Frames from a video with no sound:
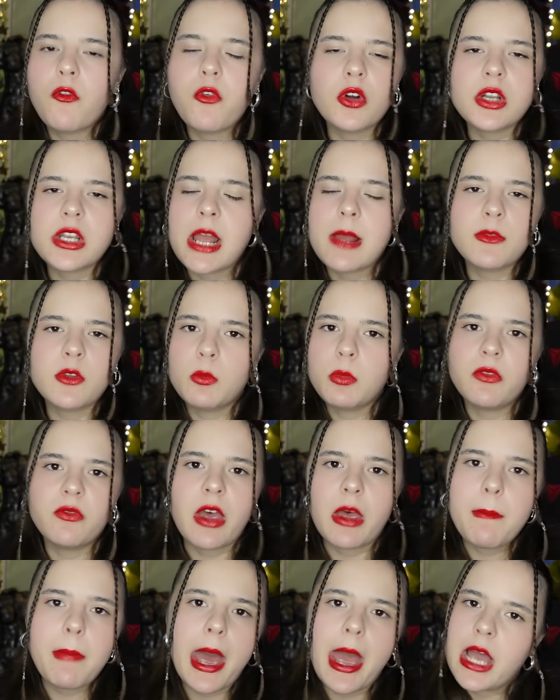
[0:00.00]
for them to be
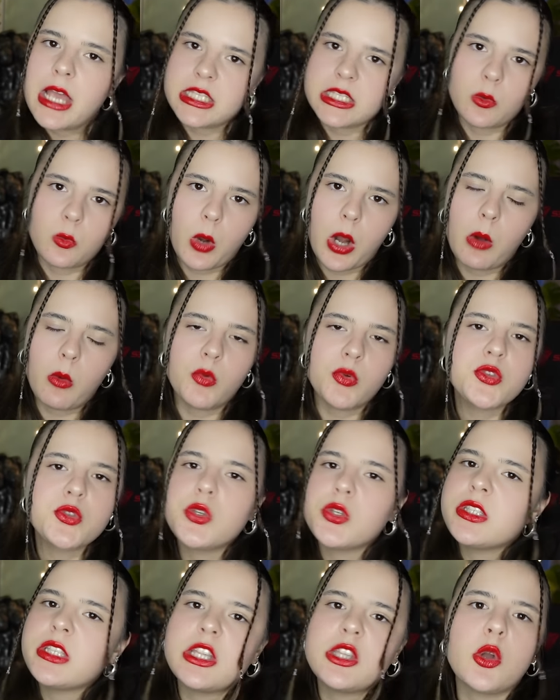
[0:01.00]
vampires and werewolves,
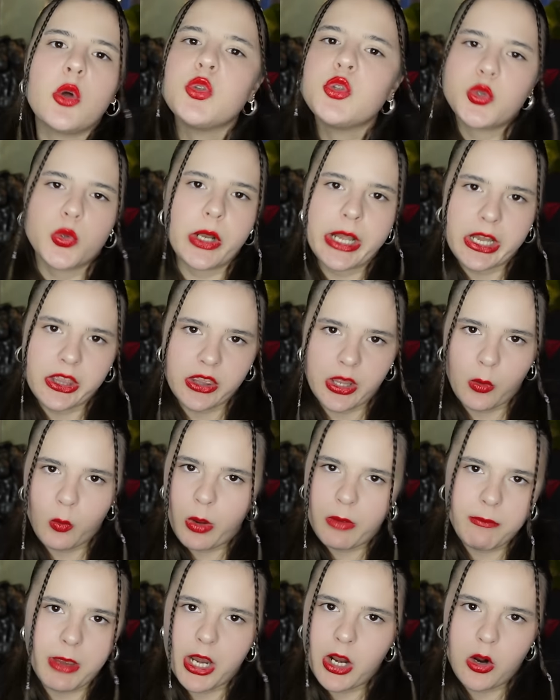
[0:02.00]
because they don't do anything
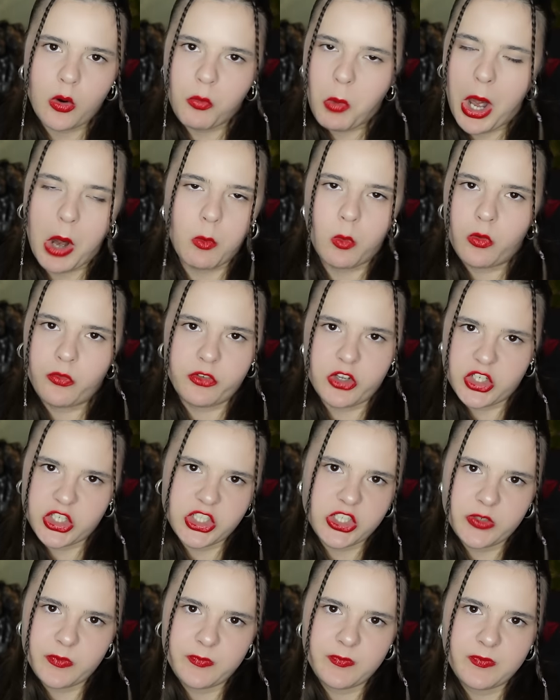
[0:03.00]
vampire or
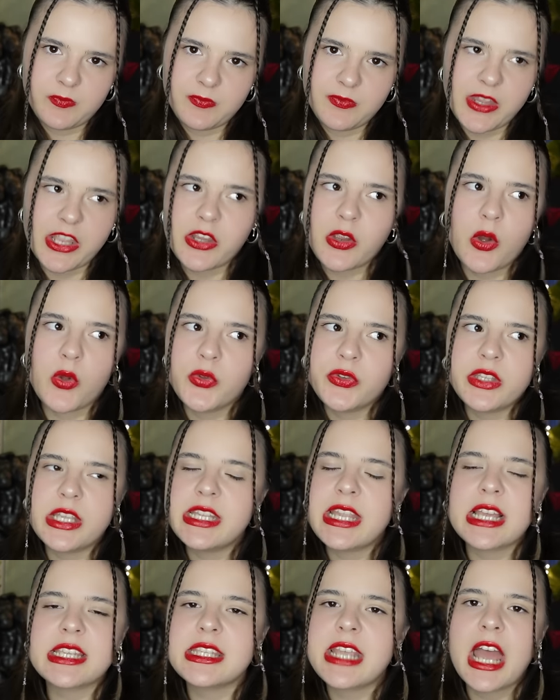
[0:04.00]
werewolfish. It
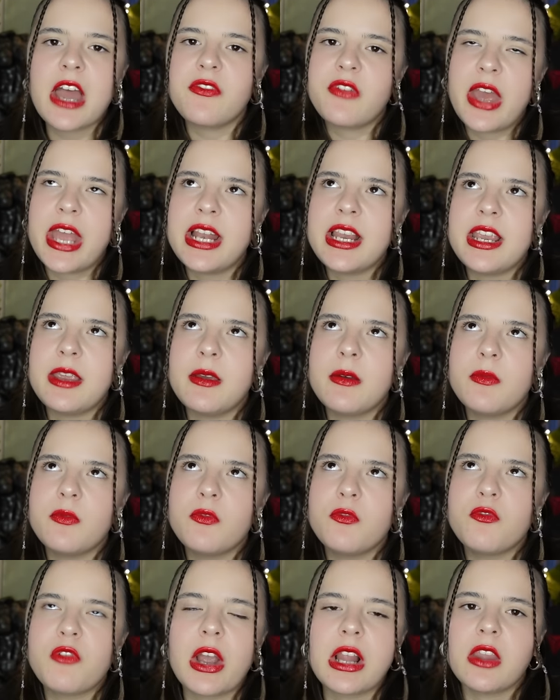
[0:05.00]
doesn't have any
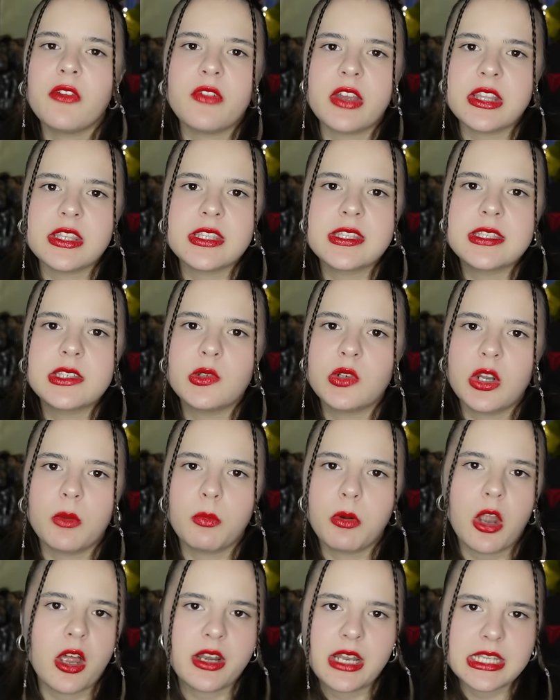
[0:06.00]
relevance to the
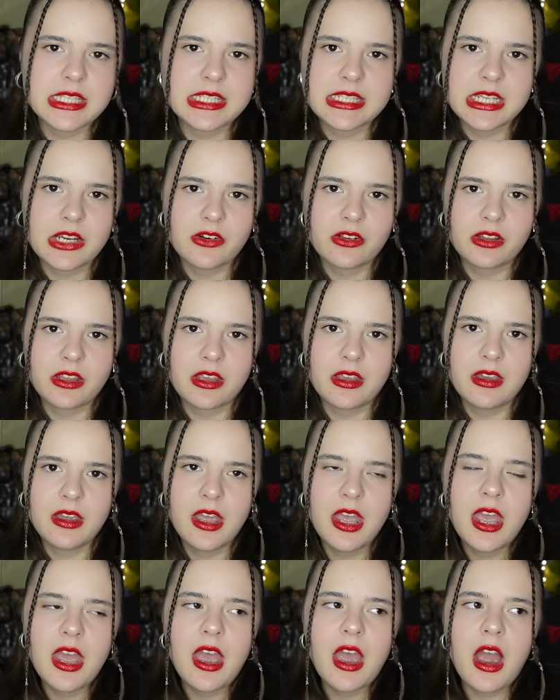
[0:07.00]
plot necessarily.
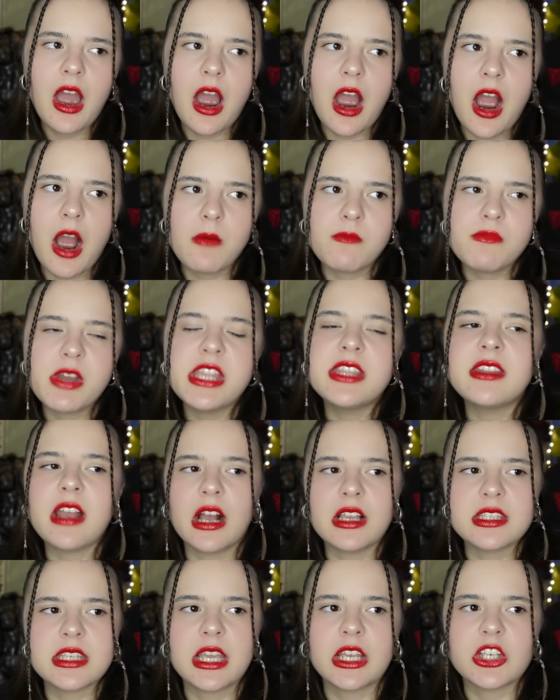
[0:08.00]
It
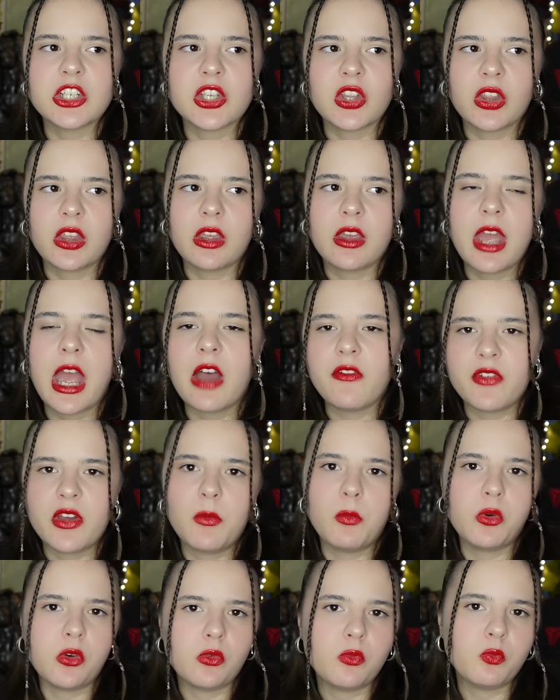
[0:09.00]
does actually have a
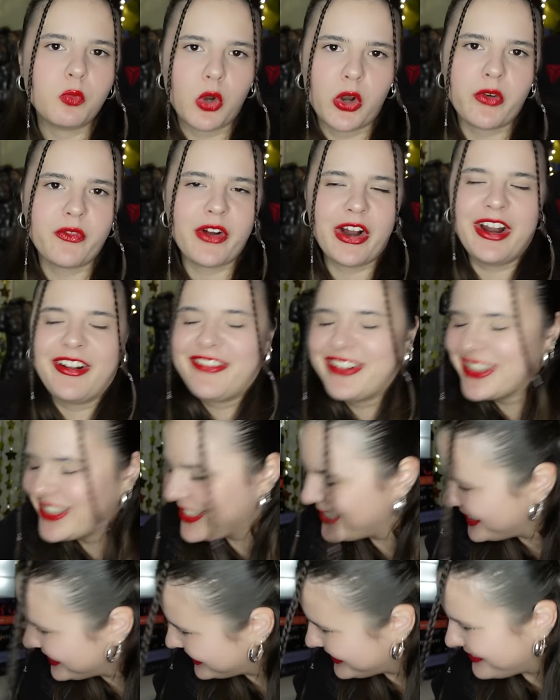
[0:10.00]
plot relevance.
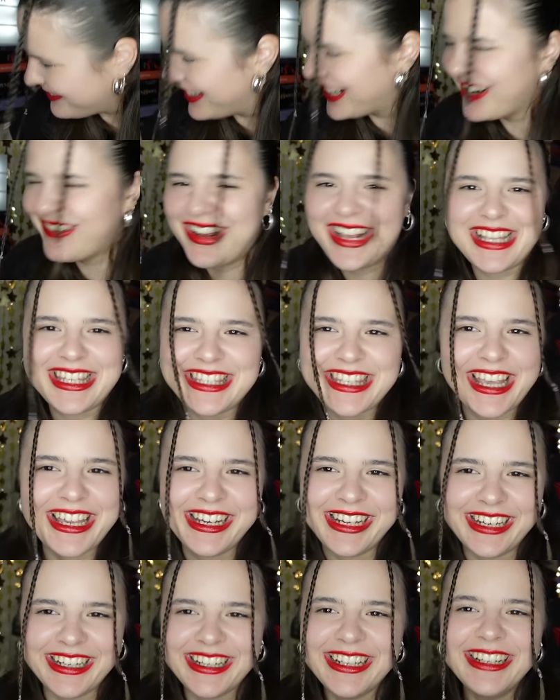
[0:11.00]
What am I
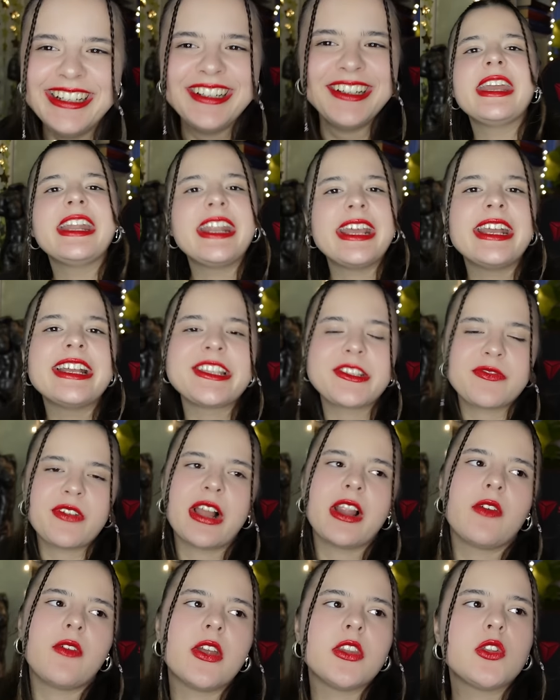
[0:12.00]
saying? It is
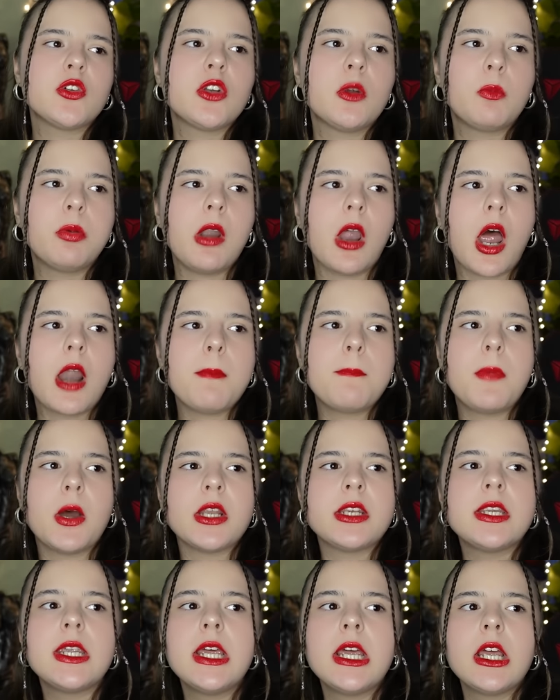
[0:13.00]
relevant to the plot,
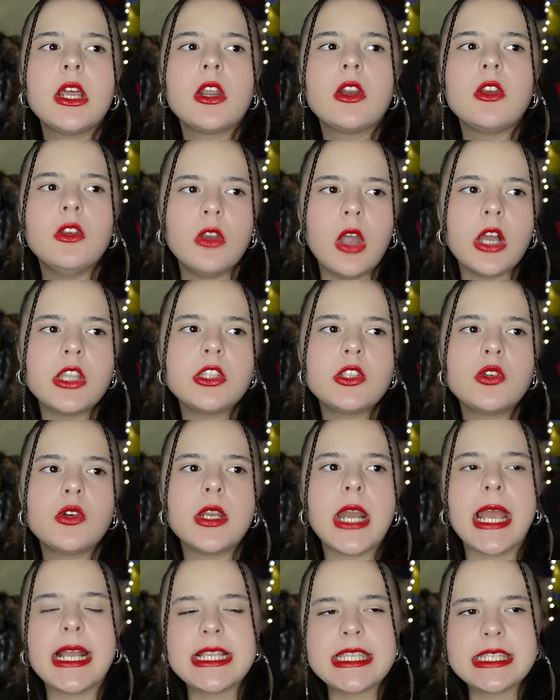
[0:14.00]
but not to
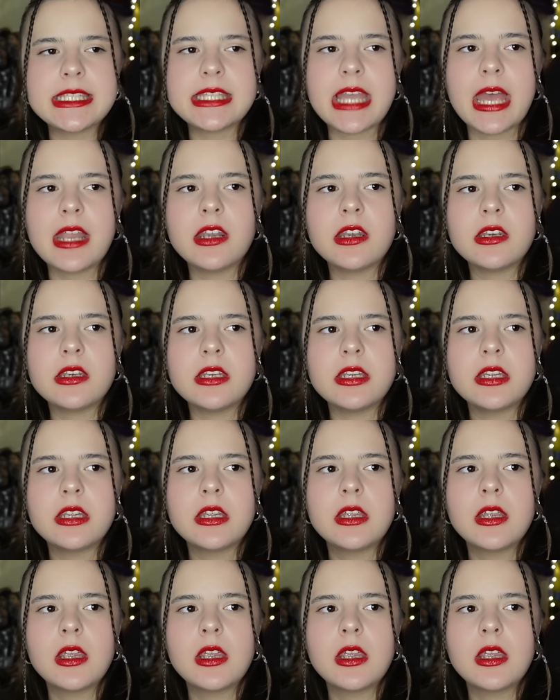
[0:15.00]
an extent